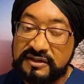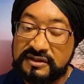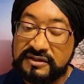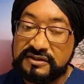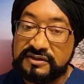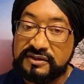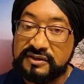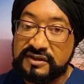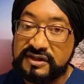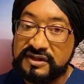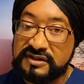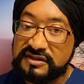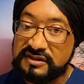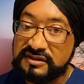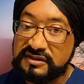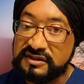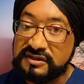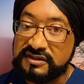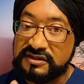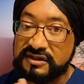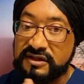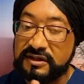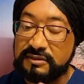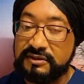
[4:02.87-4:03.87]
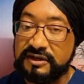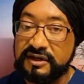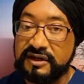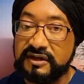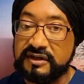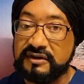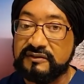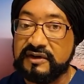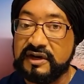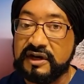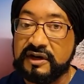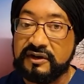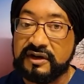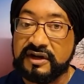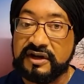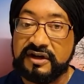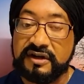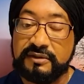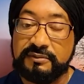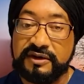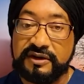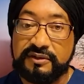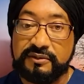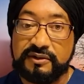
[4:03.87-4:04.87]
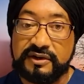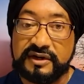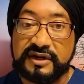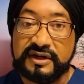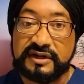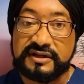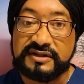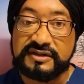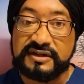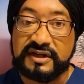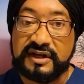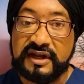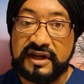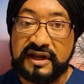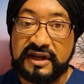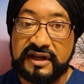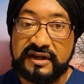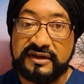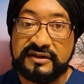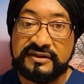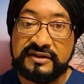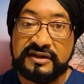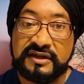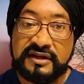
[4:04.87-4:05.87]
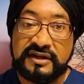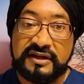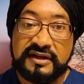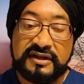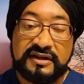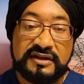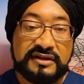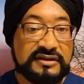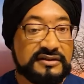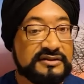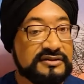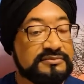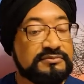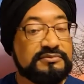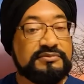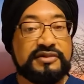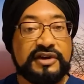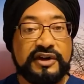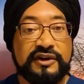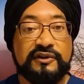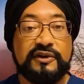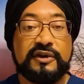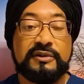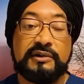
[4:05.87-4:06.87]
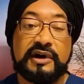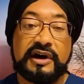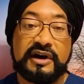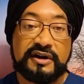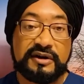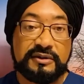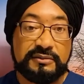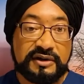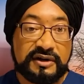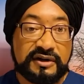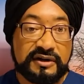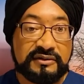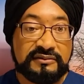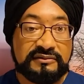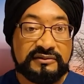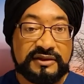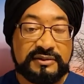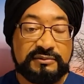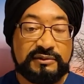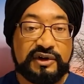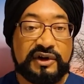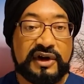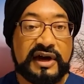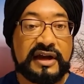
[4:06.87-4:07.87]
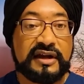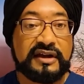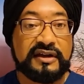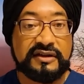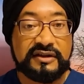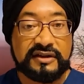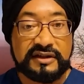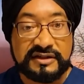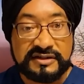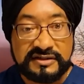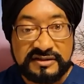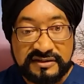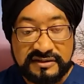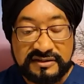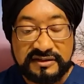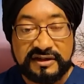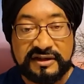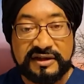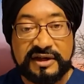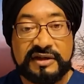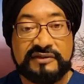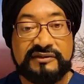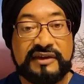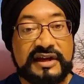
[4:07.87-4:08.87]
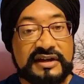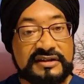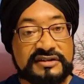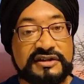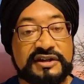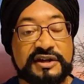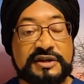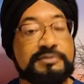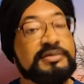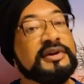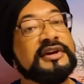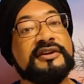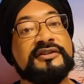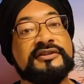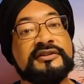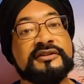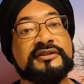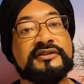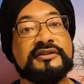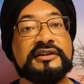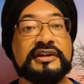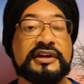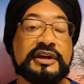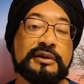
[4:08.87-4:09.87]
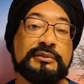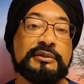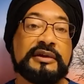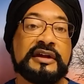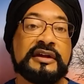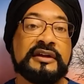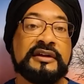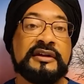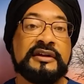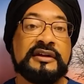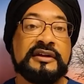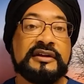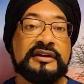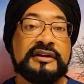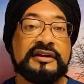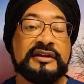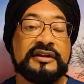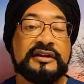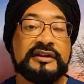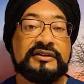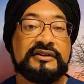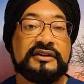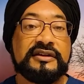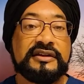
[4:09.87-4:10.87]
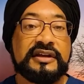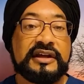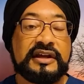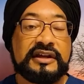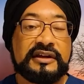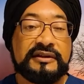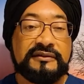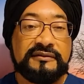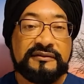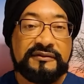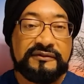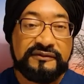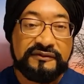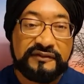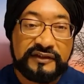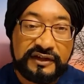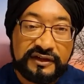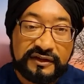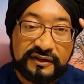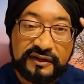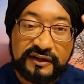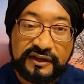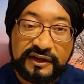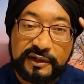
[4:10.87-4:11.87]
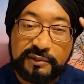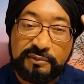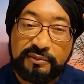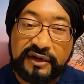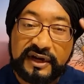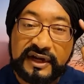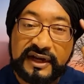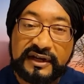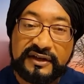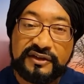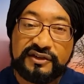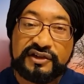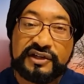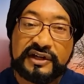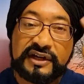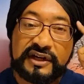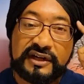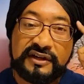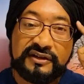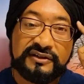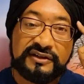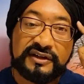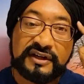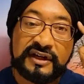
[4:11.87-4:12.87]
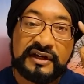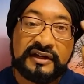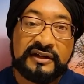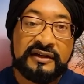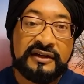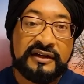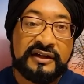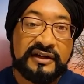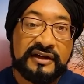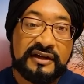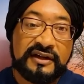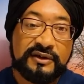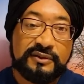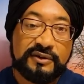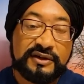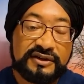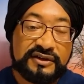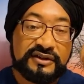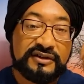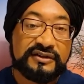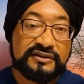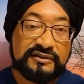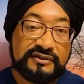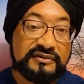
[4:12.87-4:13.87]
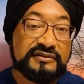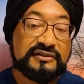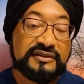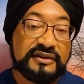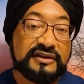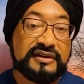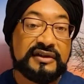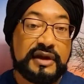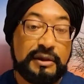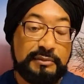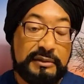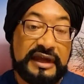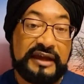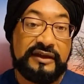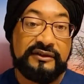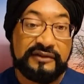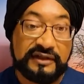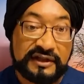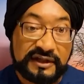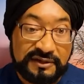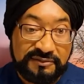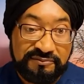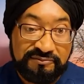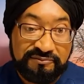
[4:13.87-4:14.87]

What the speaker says: So this is a summary of how ketamine works, and it's pretty remarkable and miraculous. And I've actually had patients tell me that they can feel their brain changing, which is amazing.